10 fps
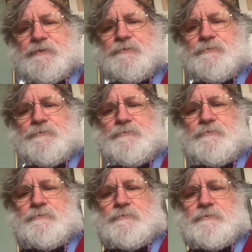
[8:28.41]

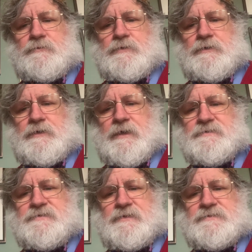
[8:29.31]
who
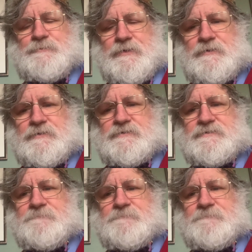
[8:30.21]
has the experience